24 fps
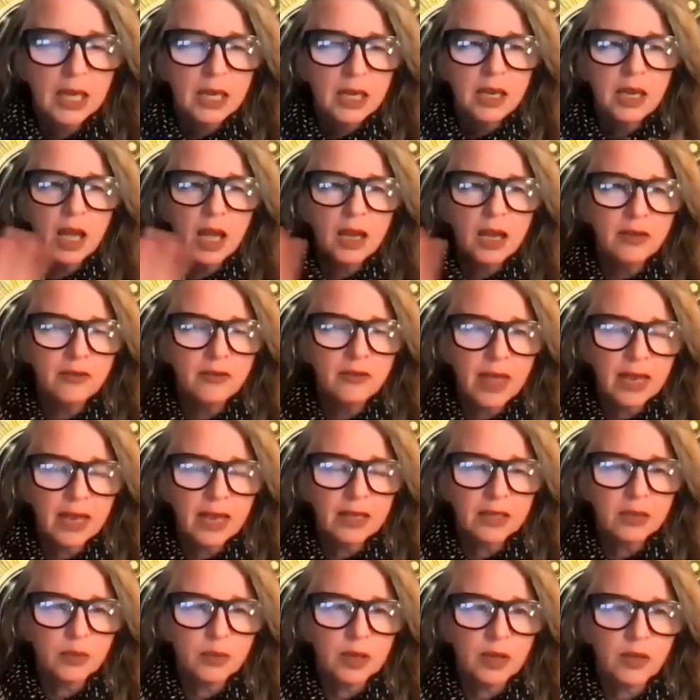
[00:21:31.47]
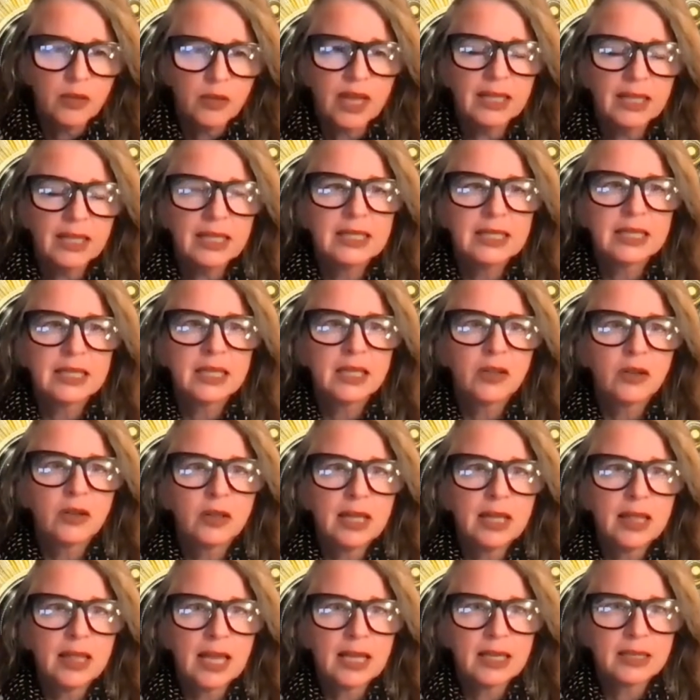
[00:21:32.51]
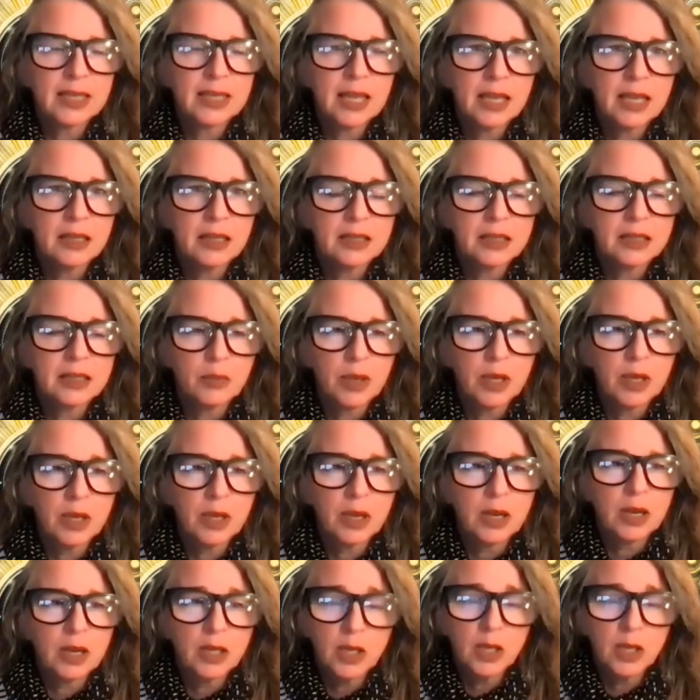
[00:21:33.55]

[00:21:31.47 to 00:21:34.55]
None of that is real. That is literally like saying to someone,